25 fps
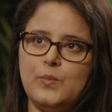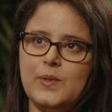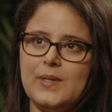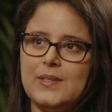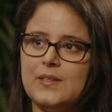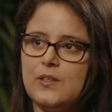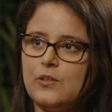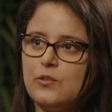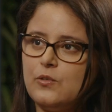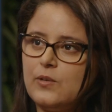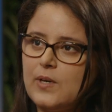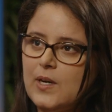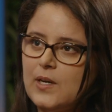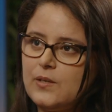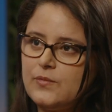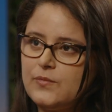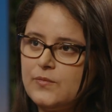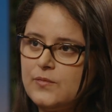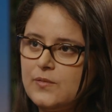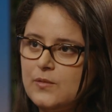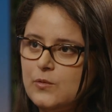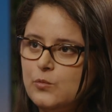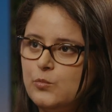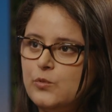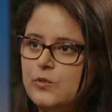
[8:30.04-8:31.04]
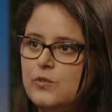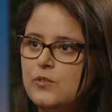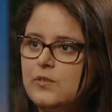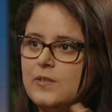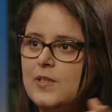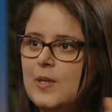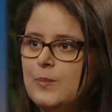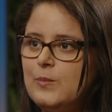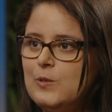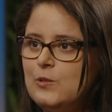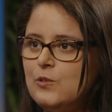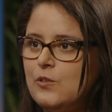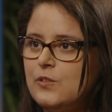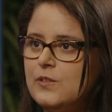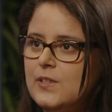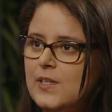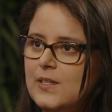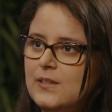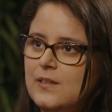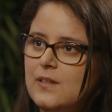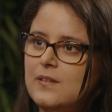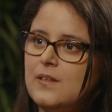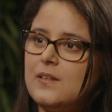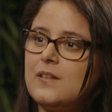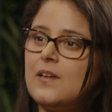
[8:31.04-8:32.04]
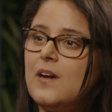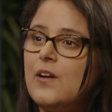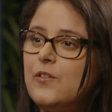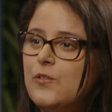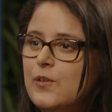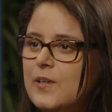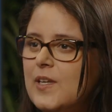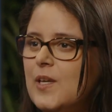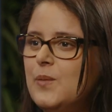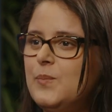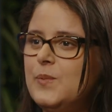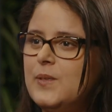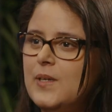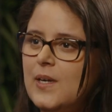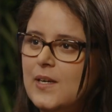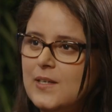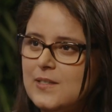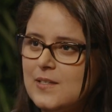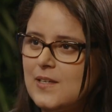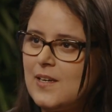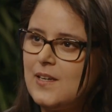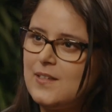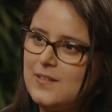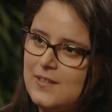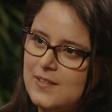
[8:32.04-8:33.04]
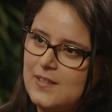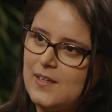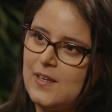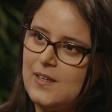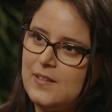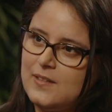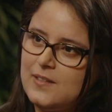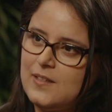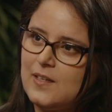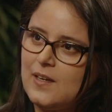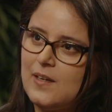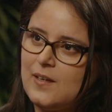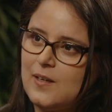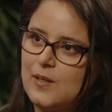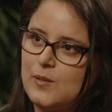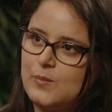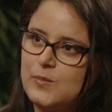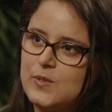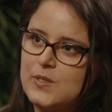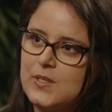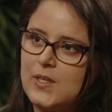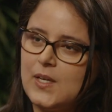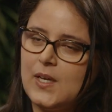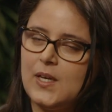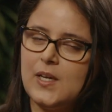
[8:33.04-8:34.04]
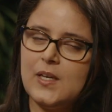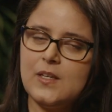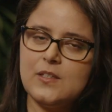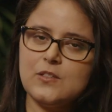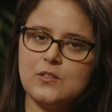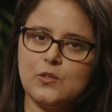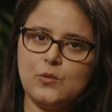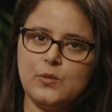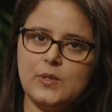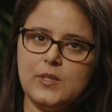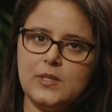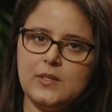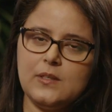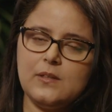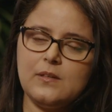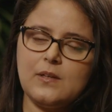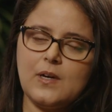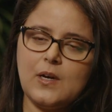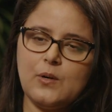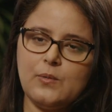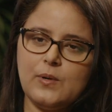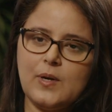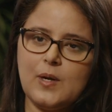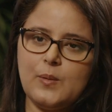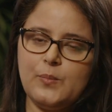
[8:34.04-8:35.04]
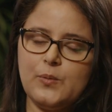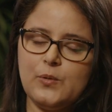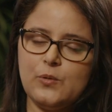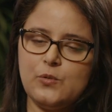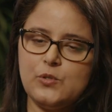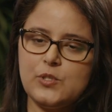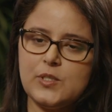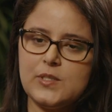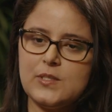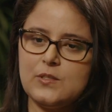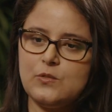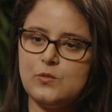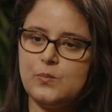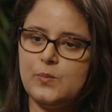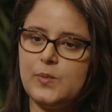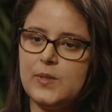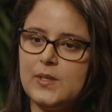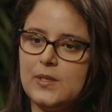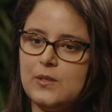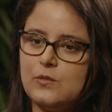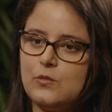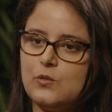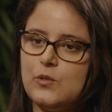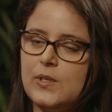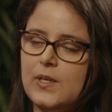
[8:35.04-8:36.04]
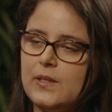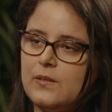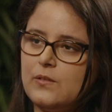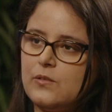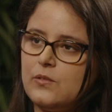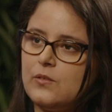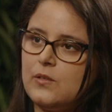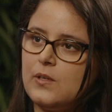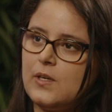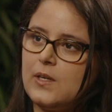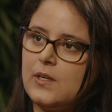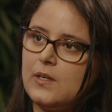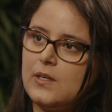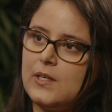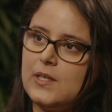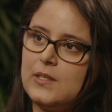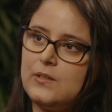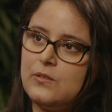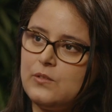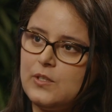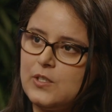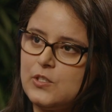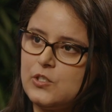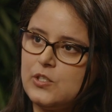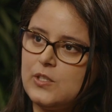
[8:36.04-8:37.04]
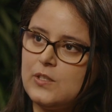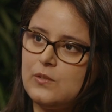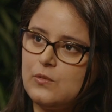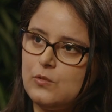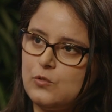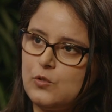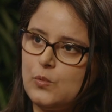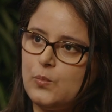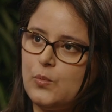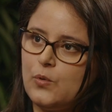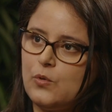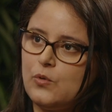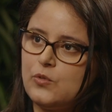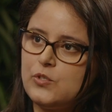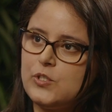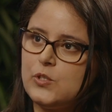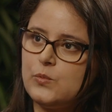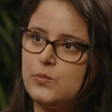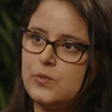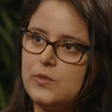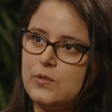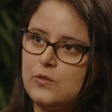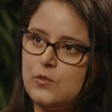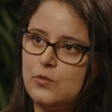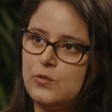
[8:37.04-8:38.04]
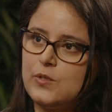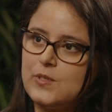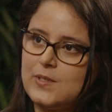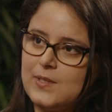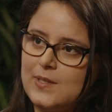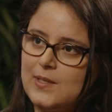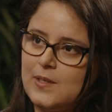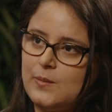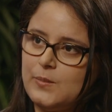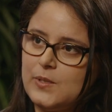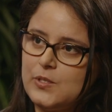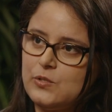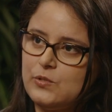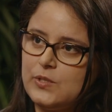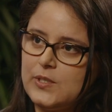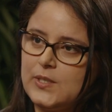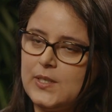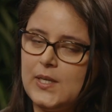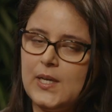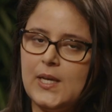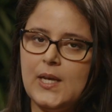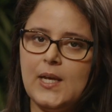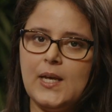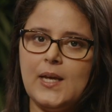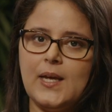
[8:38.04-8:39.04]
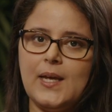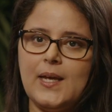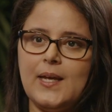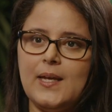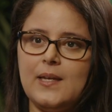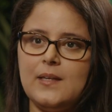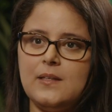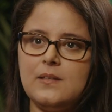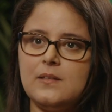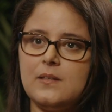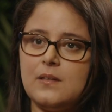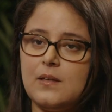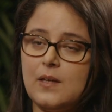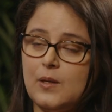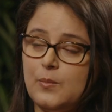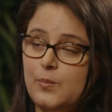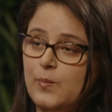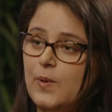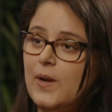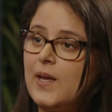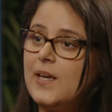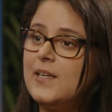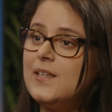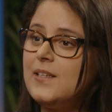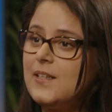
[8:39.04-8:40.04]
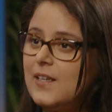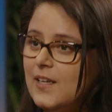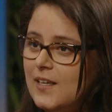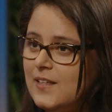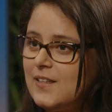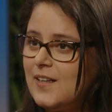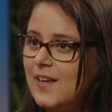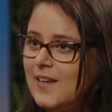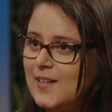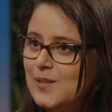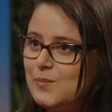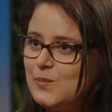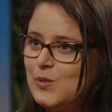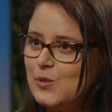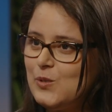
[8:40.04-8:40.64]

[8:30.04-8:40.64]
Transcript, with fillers: bring a graph with the tabular data that are the KPIs and the alarms. So here our approach is to bring together enriching the topology with those telemetry and applying AI,